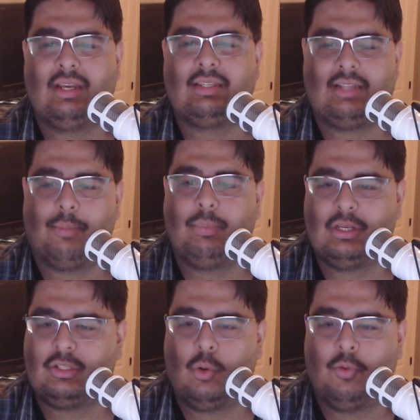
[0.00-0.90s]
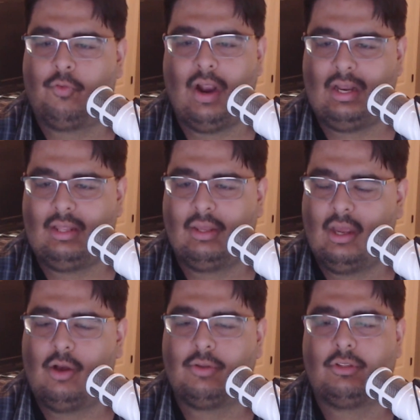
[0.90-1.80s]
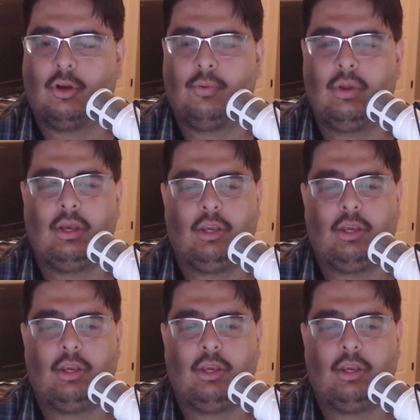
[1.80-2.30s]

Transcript: stepping stone for anything else. So,